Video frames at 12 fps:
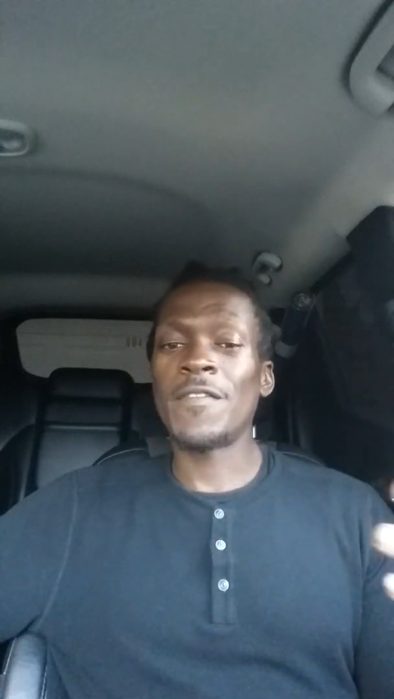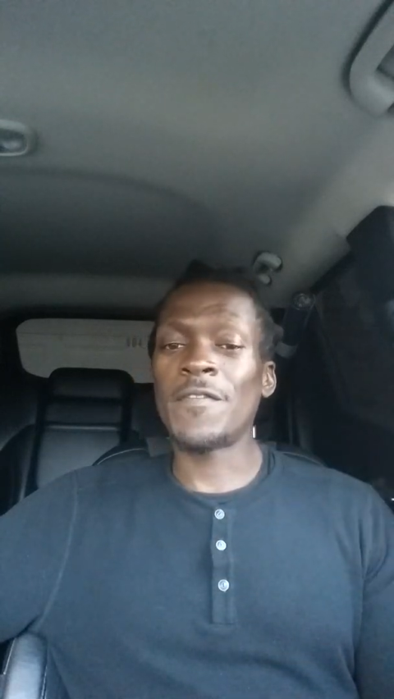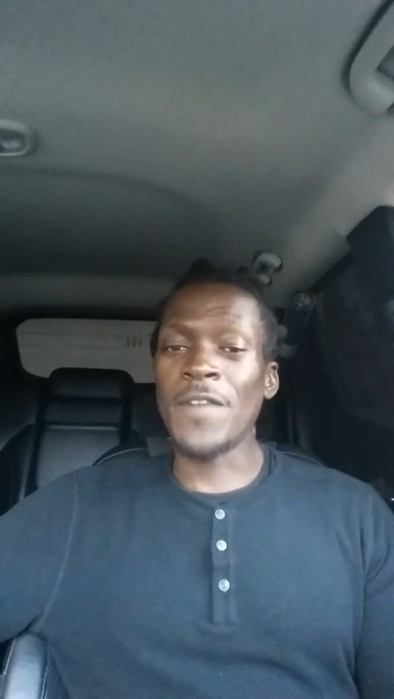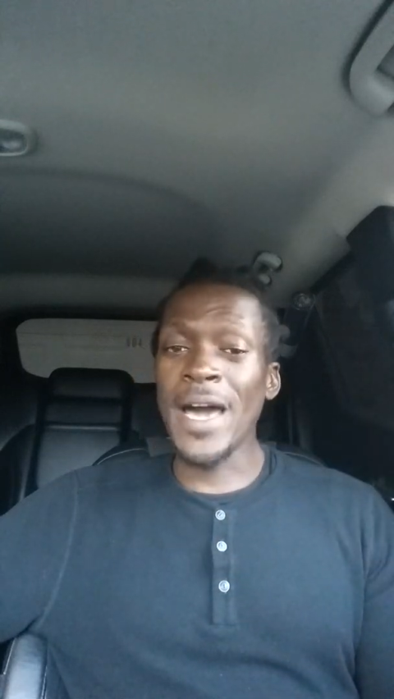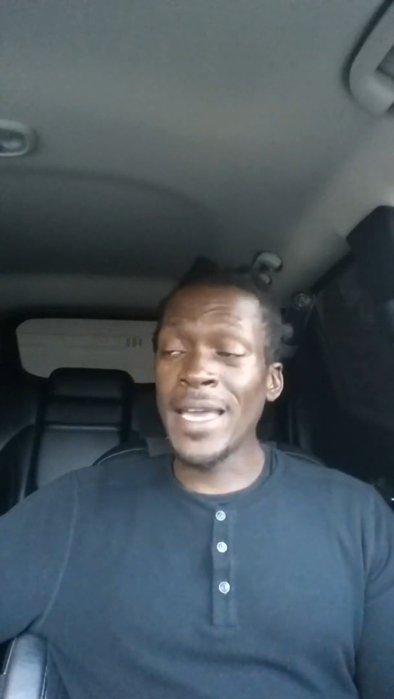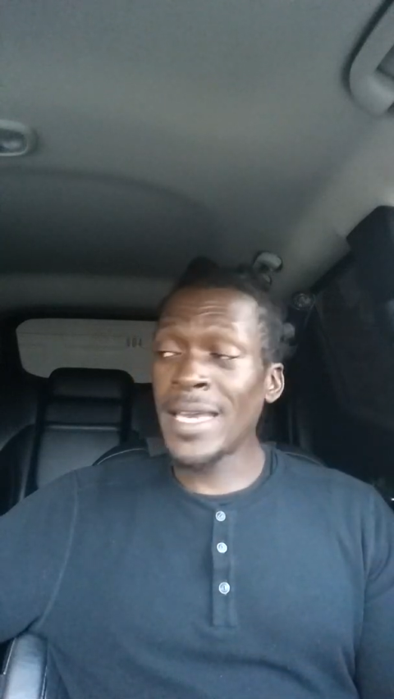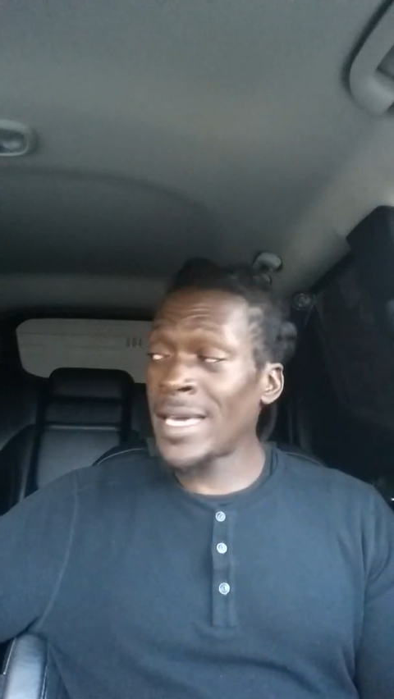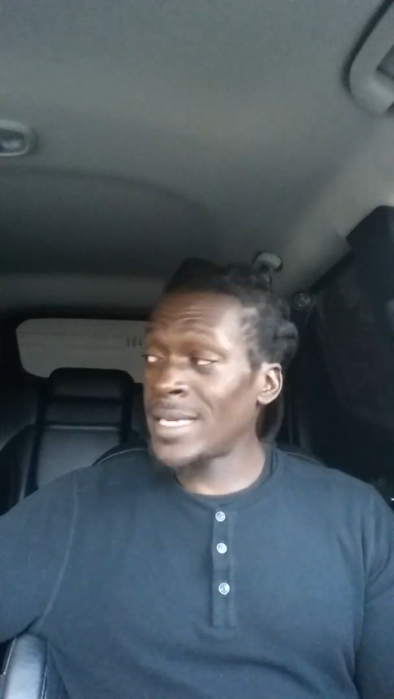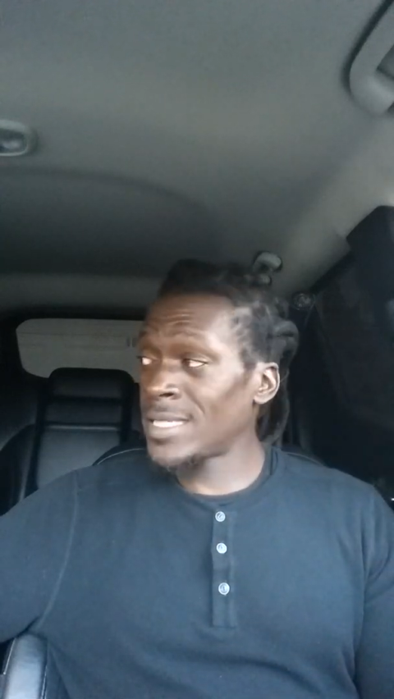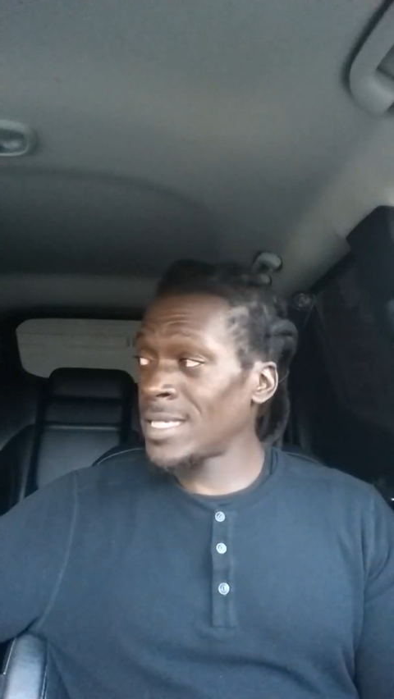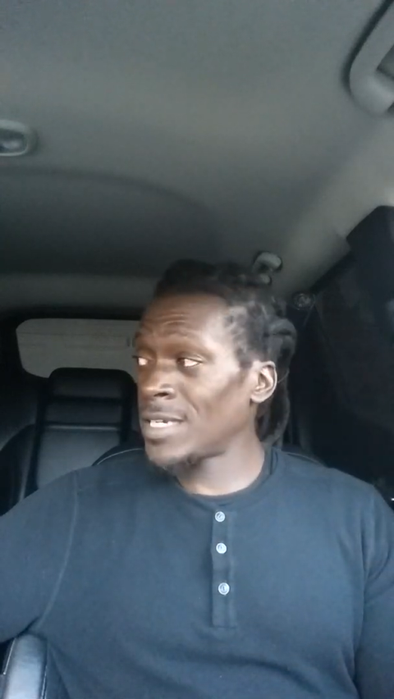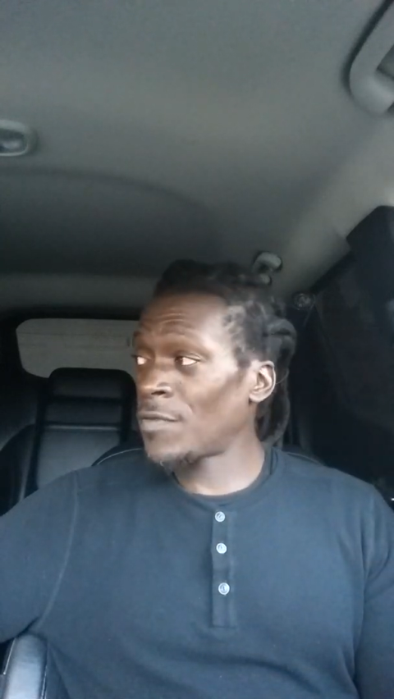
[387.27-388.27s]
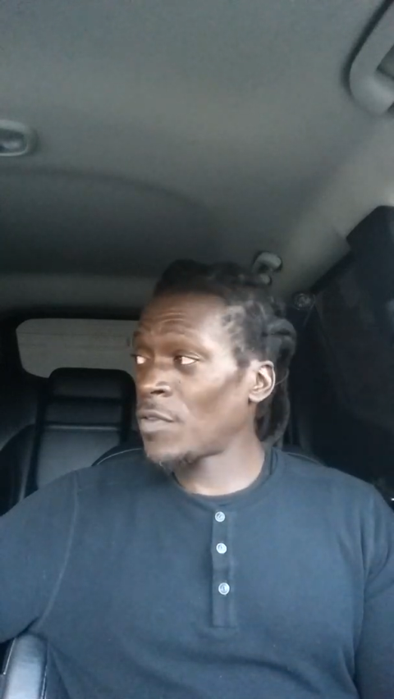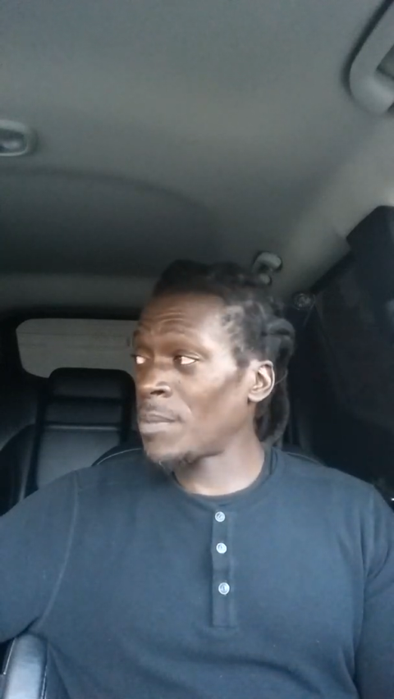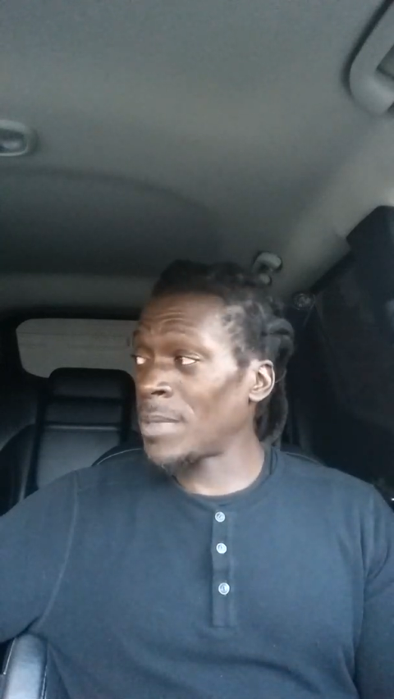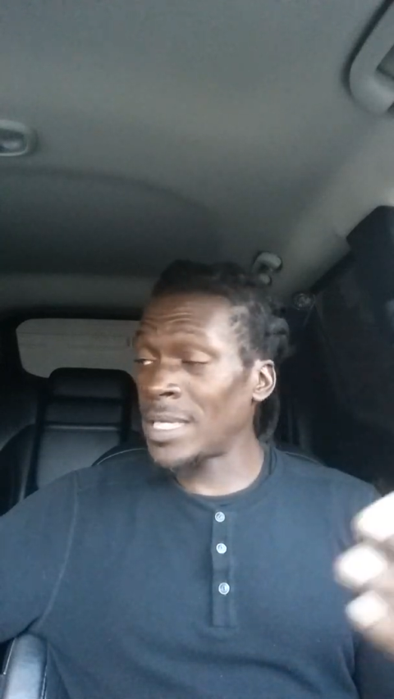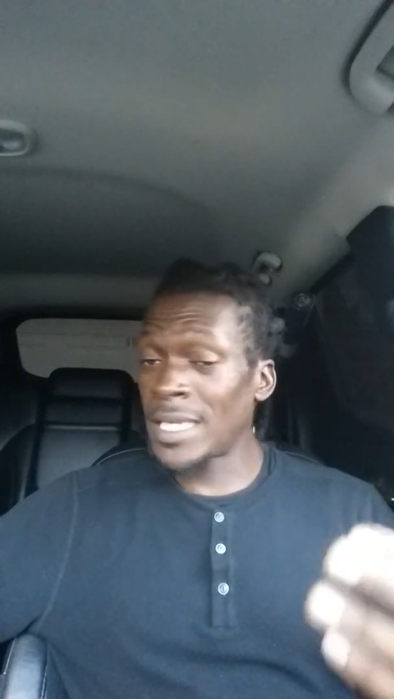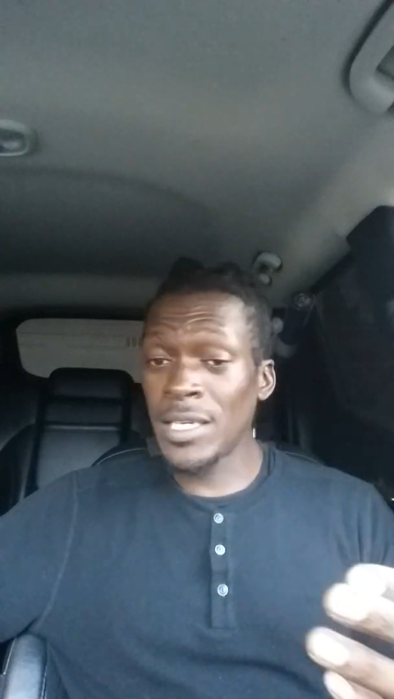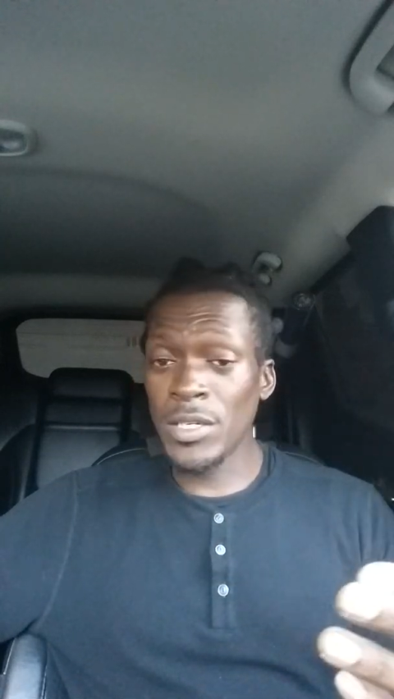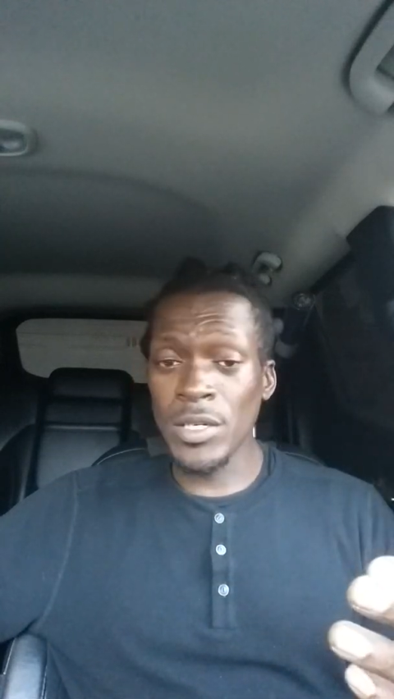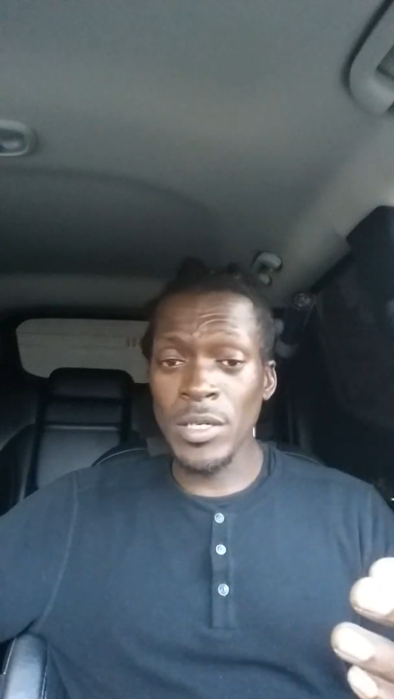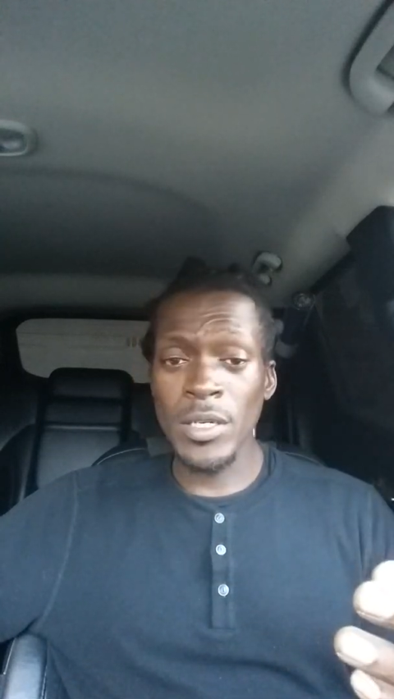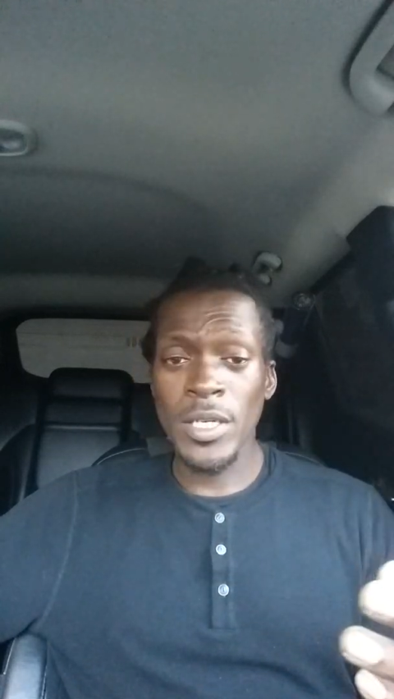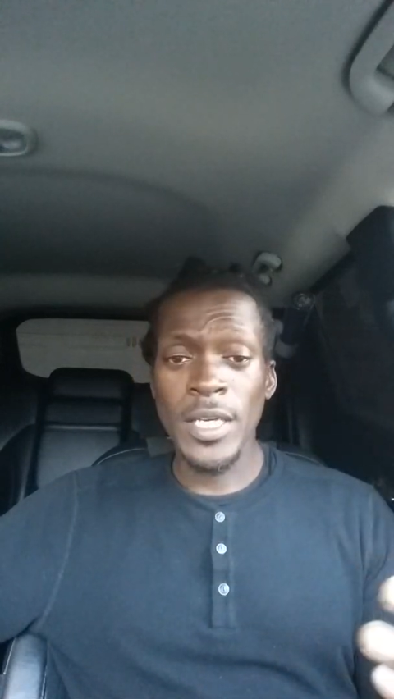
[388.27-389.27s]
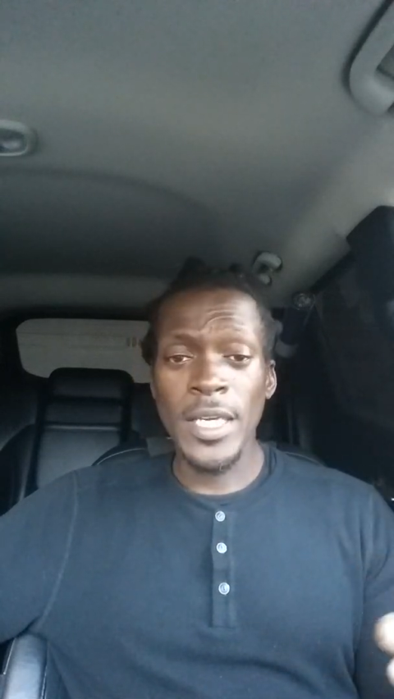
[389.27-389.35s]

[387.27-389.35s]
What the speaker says: financing from a lender